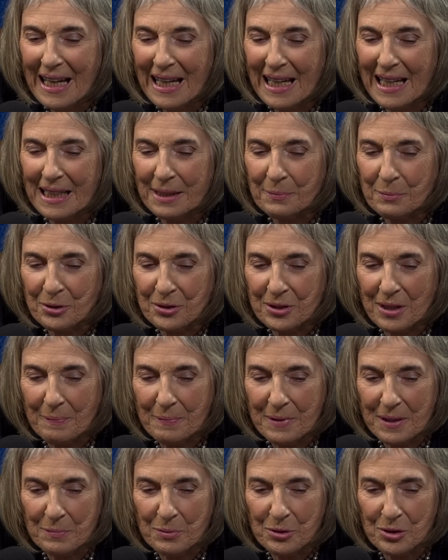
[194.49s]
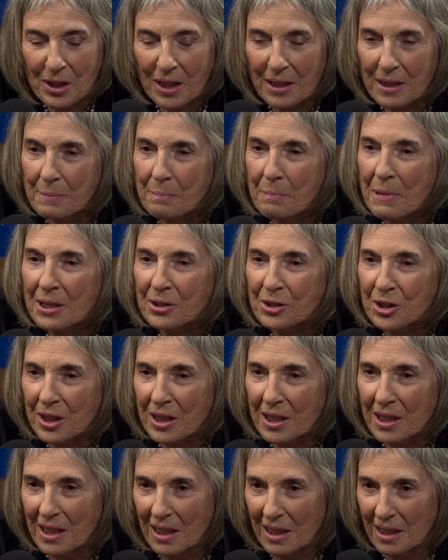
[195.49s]
it was something a bit like a
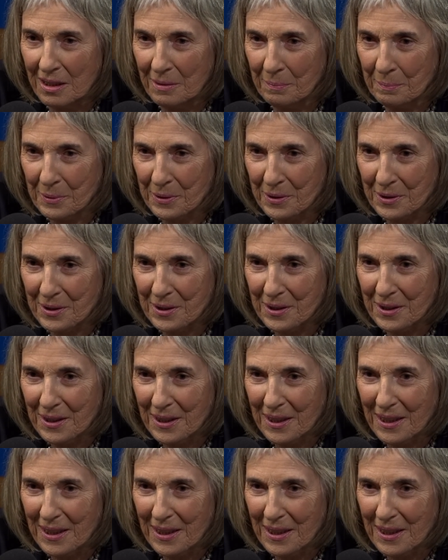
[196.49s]
magic carpet.